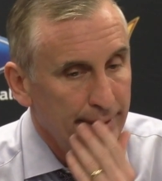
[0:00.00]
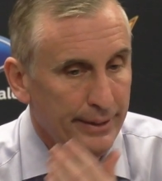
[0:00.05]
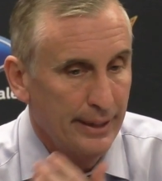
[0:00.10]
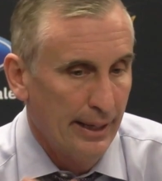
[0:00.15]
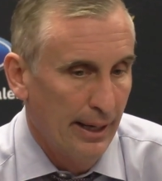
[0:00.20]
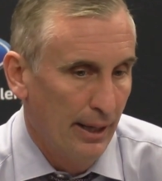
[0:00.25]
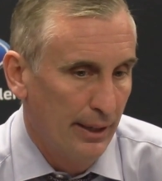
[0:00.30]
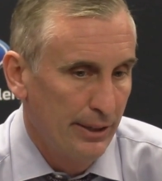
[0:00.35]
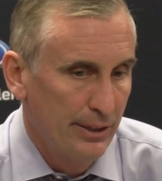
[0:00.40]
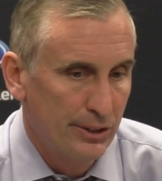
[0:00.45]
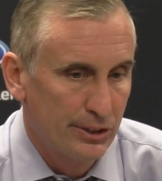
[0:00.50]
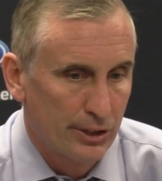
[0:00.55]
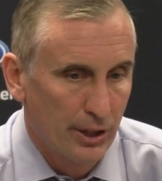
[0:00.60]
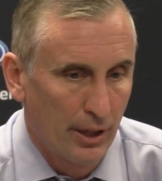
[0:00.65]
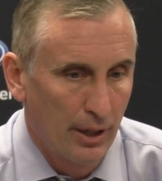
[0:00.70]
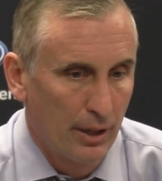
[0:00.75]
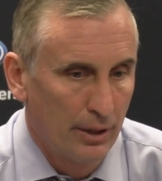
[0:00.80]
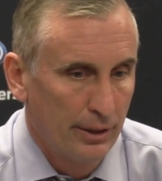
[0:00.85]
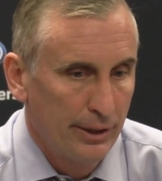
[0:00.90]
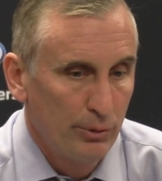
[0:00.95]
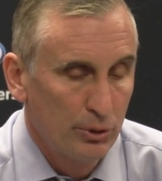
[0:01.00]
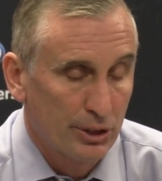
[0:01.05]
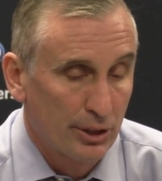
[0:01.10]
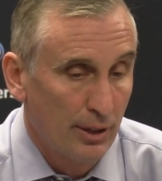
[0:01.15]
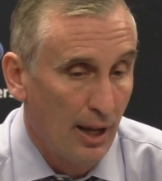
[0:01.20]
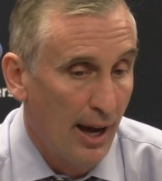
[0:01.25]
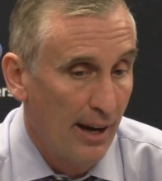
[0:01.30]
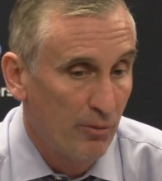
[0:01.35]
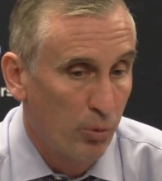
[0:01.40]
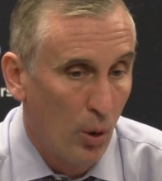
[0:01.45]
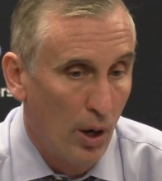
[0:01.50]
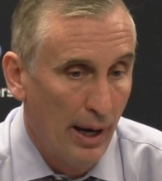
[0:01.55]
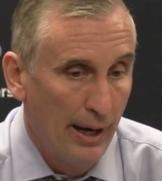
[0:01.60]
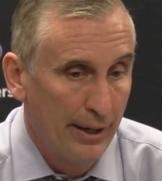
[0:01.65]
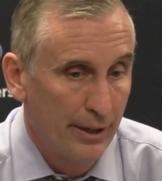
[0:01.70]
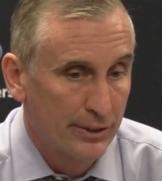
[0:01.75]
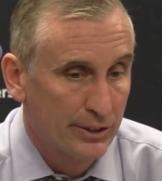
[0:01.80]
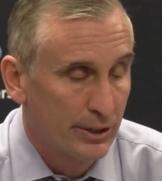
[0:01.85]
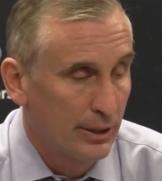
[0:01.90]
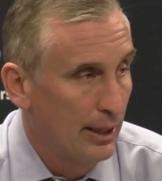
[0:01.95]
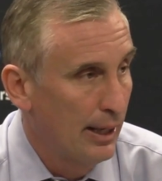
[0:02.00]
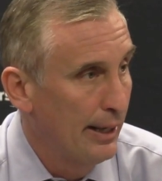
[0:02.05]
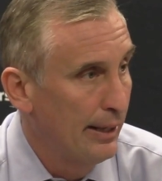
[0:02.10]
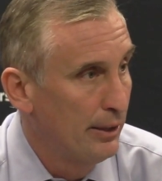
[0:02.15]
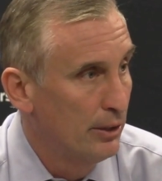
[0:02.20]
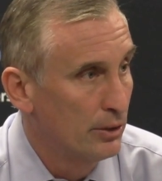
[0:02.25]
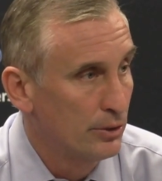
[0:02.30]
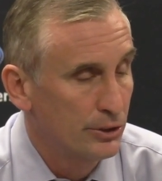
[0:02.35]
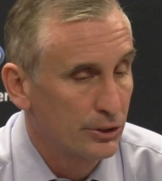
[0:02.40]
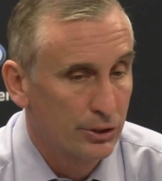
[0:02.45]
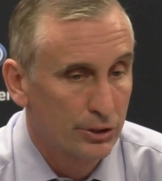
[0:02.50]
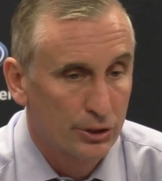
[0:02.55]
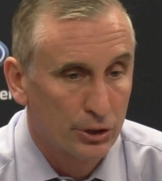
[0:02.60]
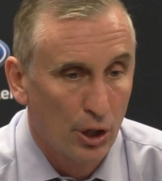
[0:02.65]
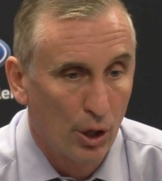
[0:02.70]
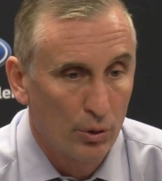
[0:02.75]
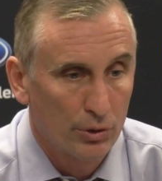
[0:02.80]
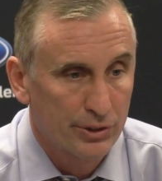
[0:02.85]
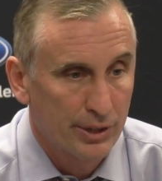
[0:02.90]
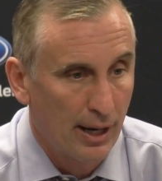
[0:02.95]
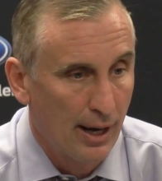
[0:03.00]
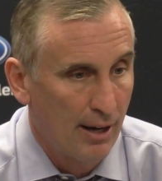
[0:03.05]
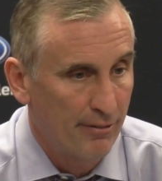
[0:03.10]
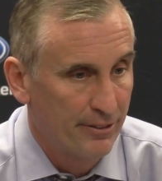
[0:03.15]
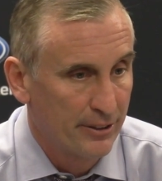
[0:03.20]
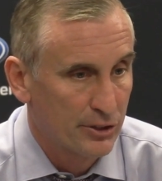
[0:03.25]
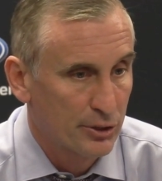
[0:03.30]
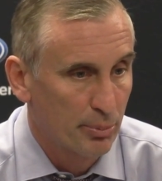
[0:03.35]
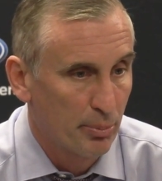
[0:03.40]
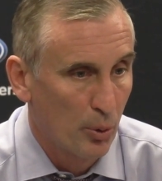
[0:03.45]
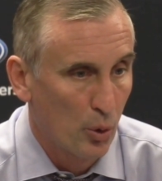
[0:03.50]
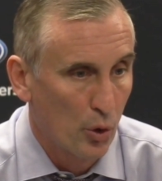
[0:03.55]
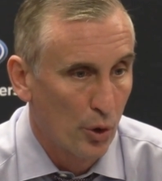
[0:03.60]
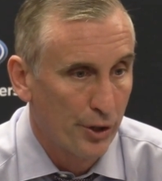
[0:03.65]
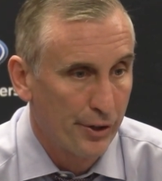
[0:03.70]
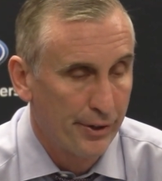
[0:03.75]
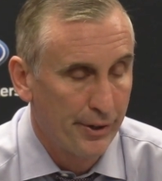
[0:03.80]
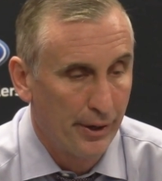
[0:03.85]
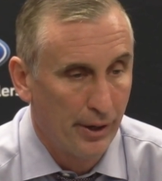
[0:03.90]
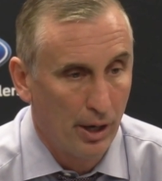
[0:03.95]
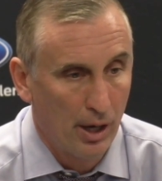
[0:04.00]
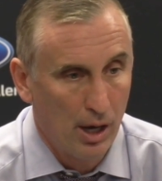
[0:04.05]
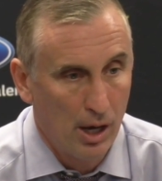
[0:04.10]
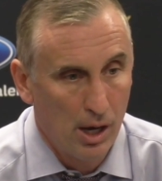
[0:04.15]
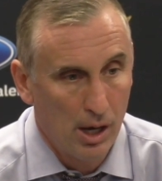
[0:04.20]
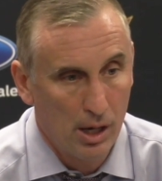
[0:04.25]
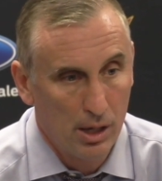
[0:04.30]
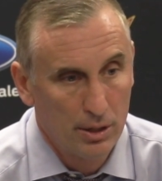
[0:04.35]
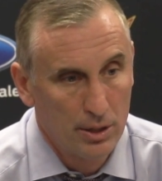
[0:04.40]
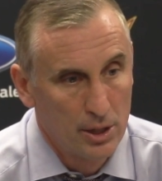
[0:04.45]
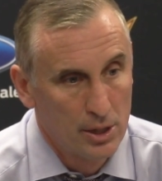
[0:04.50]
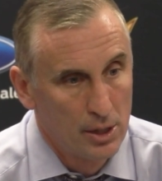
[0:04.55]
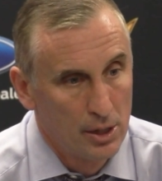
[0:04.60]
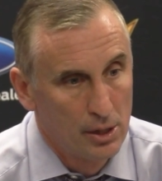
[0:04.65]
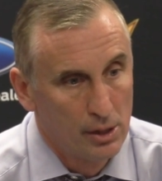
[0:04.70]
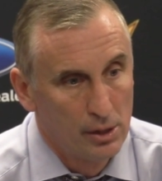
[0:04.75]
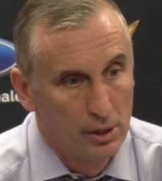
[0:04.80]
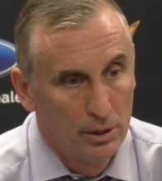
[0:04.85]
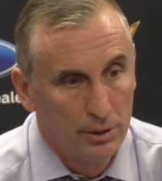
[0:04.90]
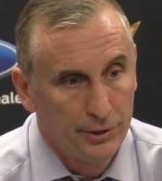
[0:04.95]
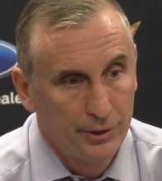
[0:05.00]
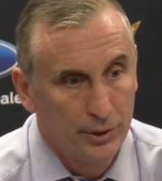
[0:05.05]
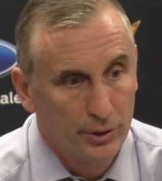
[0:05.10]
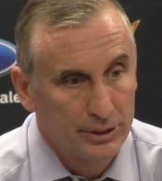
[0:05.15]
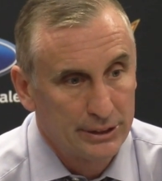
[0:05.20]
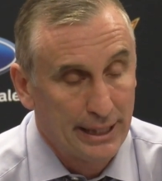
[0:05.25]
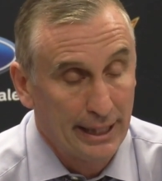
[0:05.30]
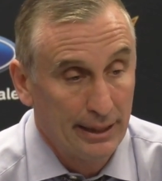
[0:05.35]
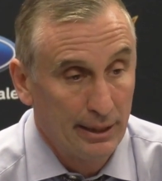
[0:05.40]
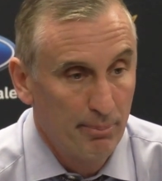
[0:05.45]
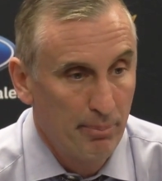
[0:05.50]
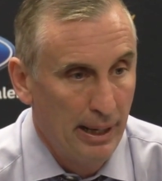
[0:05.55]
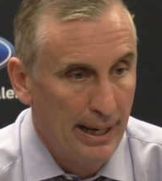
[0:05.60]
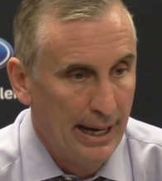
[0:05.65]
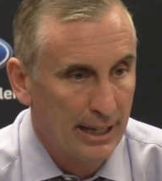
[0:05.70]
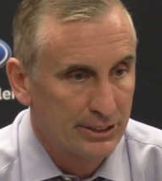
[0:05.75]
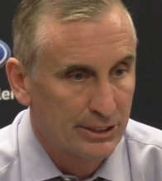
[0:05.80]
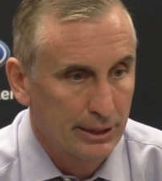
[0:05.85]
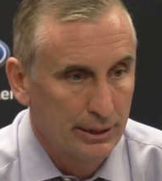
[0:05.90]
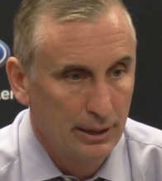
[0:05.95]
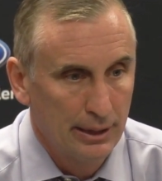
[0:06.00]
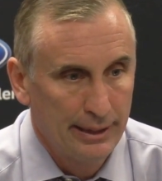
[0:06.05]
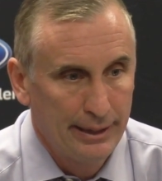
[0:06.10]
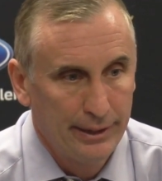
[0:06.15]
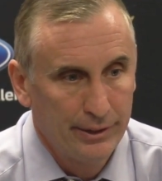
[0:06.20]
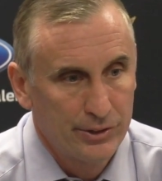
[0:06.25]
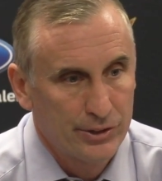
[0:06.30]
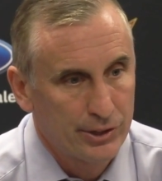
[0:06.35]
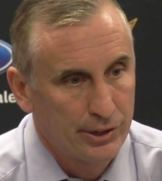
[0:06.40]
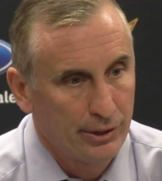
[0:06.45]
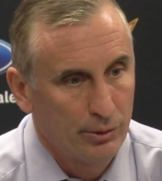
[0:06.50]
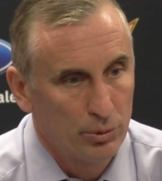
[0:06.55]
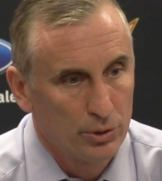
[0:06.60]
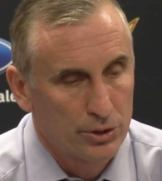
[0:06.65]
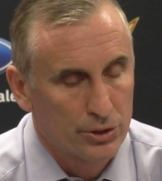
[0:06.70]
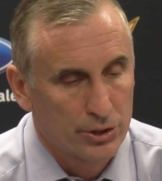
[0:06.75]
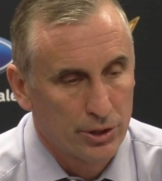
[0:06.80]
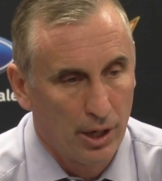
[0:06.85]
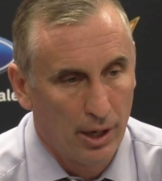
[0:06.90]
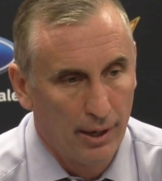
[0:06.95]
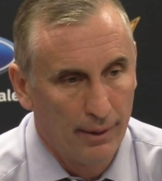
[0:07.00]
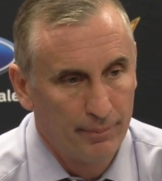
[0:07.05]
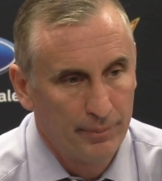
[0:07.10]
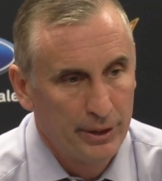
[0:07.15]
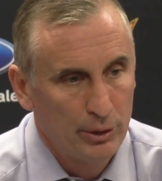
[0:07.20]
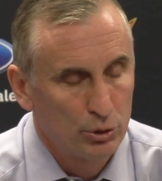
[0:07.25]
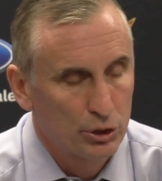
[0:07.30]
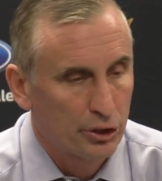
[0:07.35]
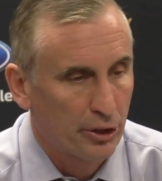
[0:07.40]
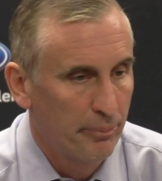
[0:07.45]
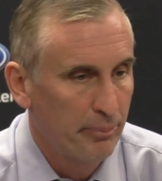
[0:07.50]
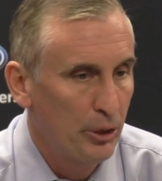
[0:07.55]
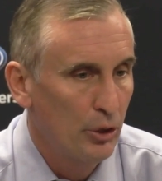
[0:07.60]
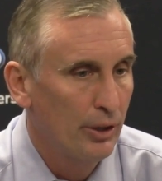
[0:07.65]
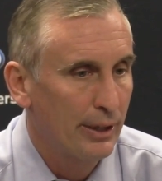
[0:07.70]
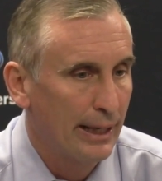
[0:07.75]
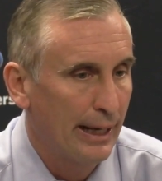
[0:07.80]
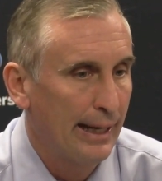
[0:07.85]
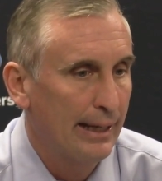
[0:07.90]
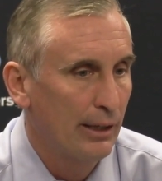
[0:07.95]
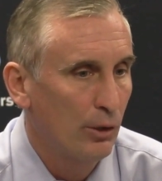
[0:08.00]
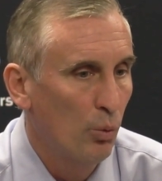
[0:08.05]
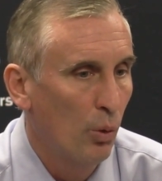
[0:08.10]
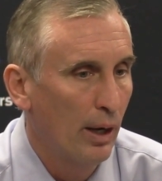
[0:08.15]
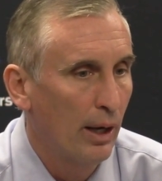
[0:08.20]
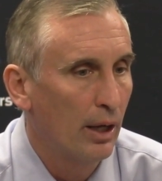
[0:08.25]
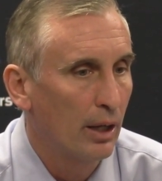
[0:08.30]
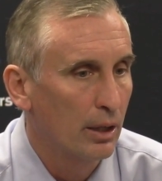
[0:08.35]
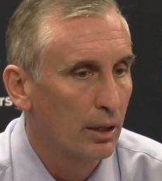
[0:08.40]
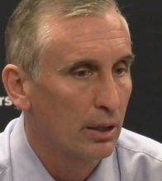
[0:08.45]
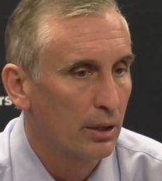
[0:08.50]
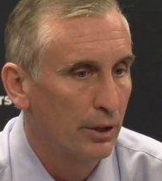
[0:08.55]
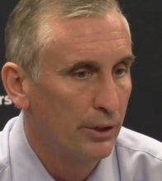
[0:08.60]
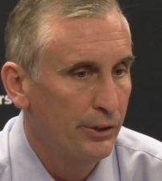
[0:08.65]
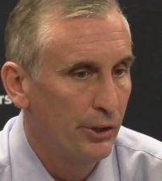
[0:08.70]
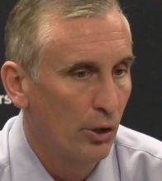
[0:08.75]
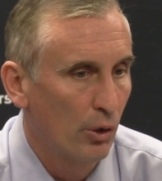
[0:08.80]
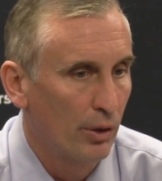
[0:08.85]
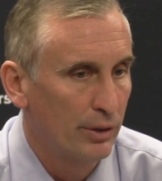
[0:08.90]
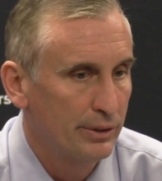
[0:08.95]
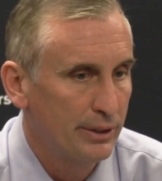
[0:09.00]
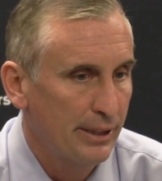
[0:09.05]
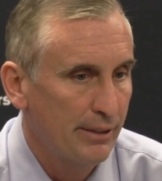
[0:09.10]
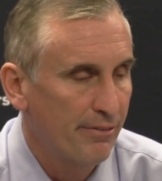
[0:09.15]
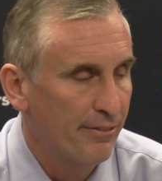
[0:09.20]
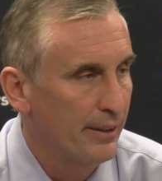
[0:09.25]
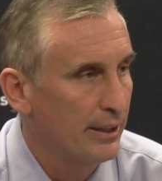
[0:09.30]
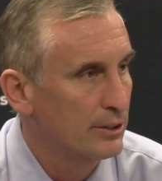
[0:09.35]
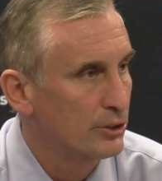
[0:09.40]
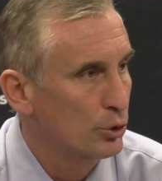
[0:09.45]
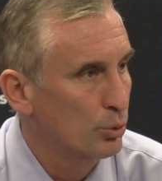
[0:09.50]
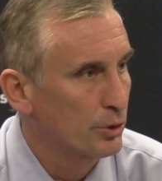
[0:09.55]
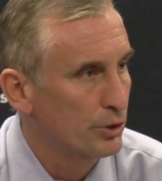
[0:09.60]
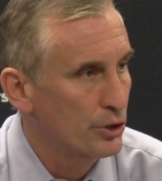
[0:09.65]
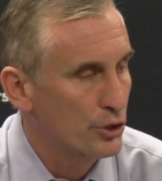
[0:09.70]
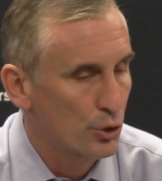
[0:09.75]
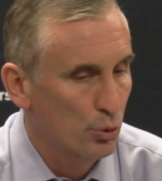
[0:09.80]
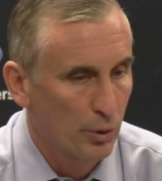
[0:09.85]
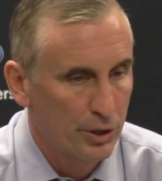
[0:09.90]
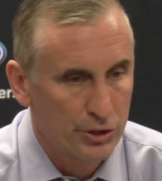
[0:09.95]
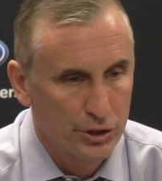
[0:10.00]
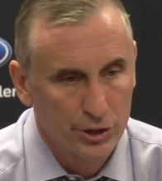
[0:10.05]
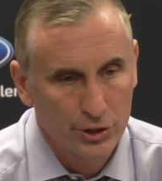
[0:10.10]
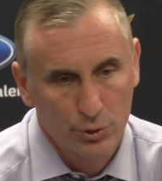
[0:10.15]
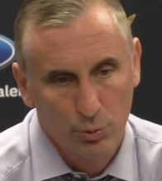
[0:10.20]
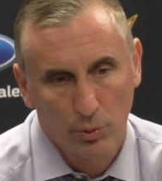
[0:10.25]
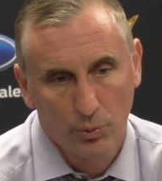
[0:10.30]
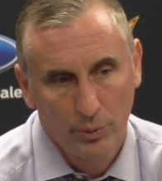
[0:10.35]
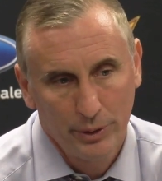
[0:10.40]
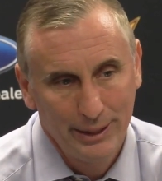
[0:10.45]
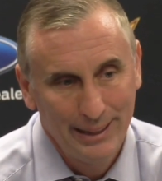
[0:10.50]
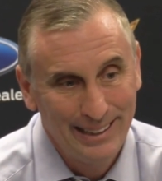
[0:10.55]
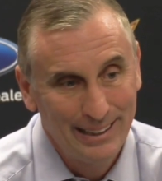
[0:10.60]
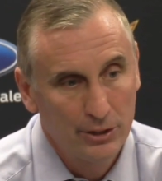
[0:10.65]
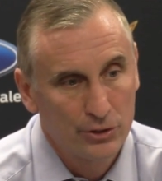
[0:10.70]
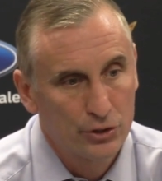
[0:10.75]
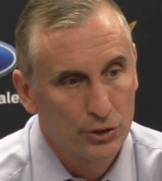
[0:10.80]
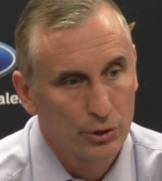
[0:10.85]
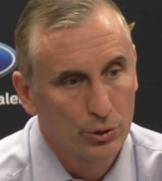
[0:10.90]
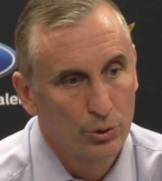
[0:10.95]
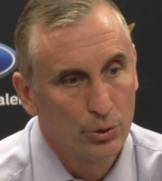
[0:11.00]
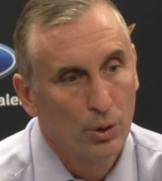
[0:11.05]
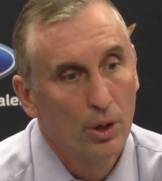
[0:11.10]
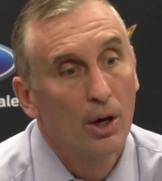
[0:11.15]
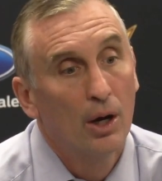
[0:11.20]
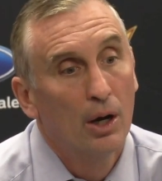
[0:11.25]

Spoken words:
Yeah, he was a live wire tonight. He's just going to the offensive board. He's getting in passing lanes. He was communicating well, on defense with the switches when we needed to.